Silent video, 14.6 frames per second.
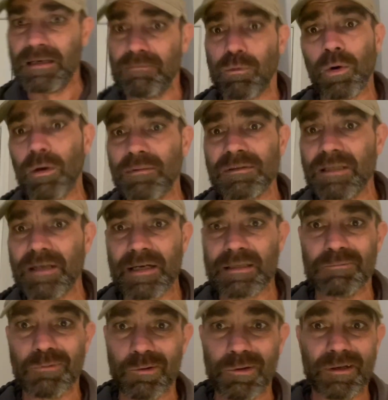worms the next
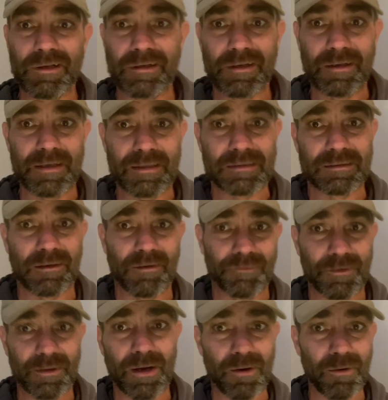morning, none of that stuff,
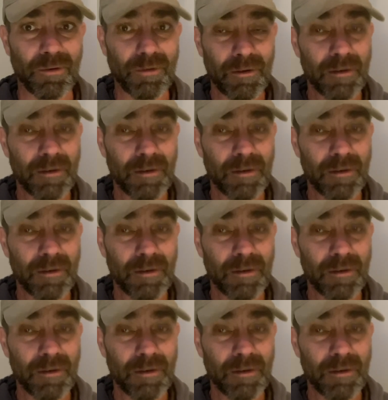you know?